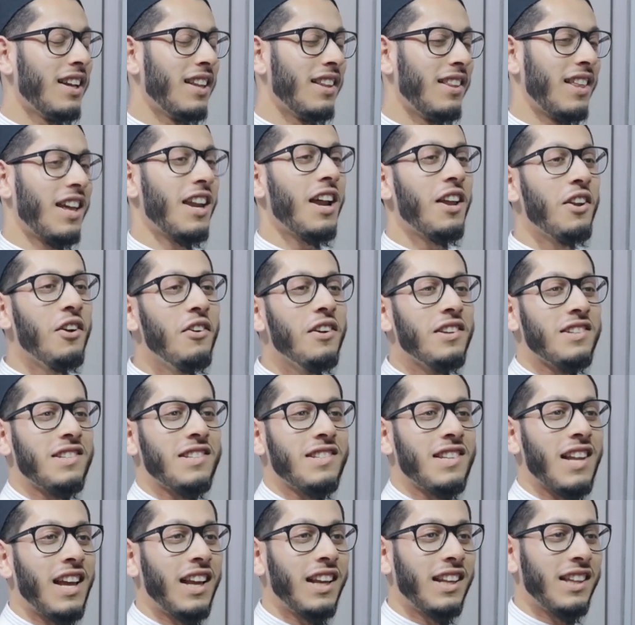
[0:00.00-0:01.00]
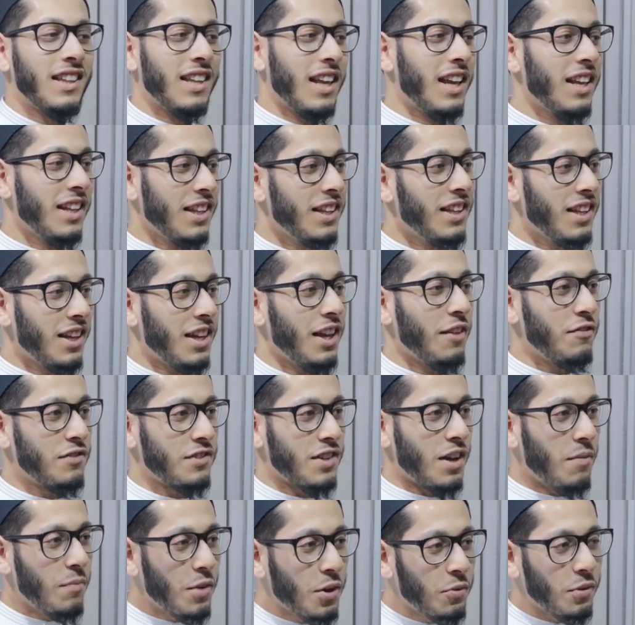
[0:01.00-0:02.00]
Then I know it's just like... If
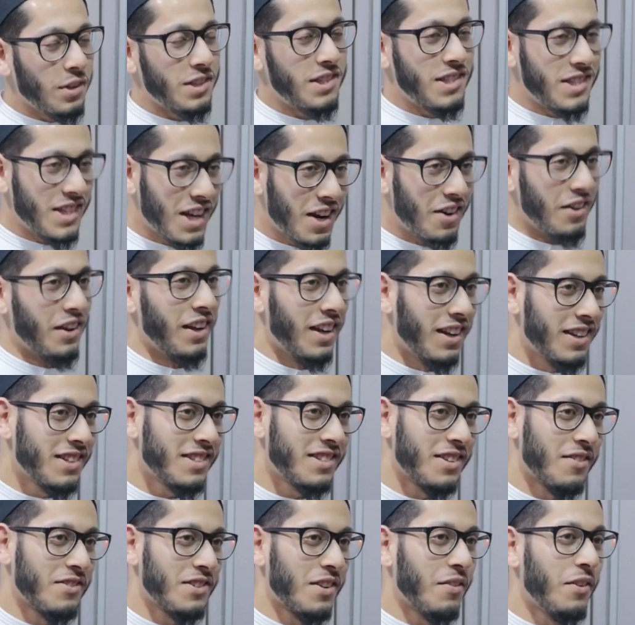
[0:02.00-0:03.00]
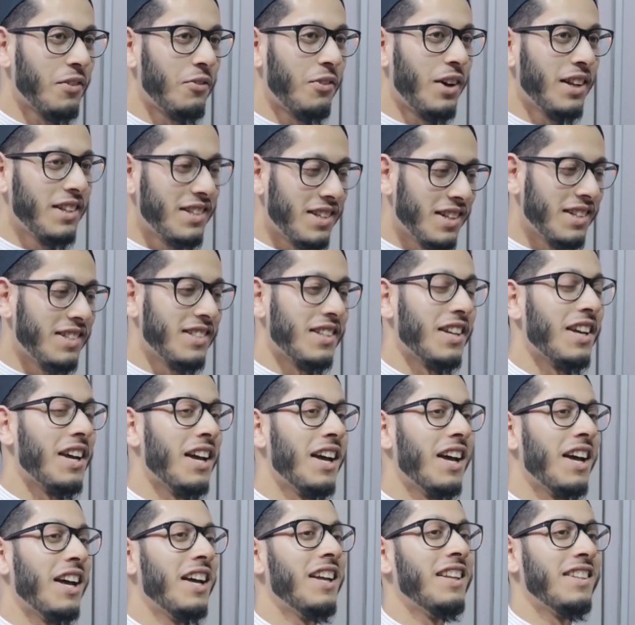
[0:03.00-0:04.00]
someone was serious, if someone wanted
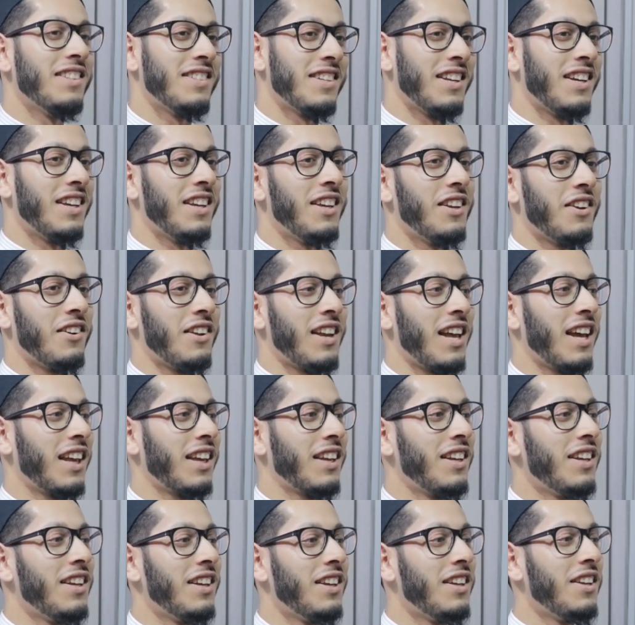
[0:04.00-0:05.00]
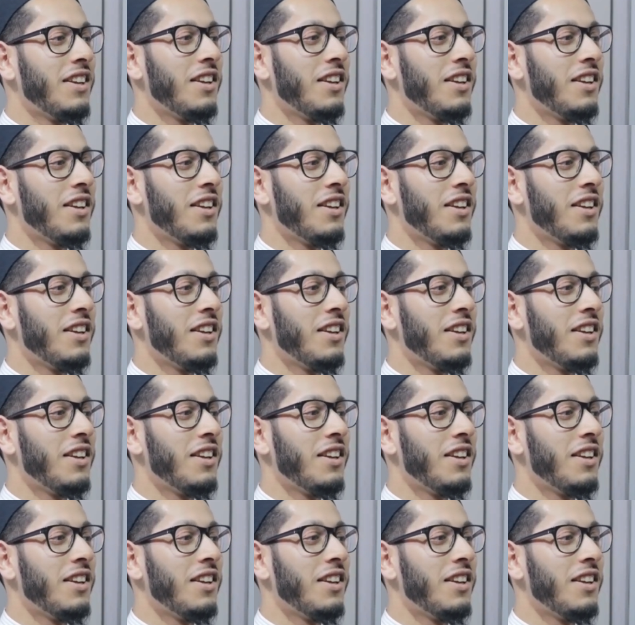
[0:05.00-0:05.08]
to, you know, like,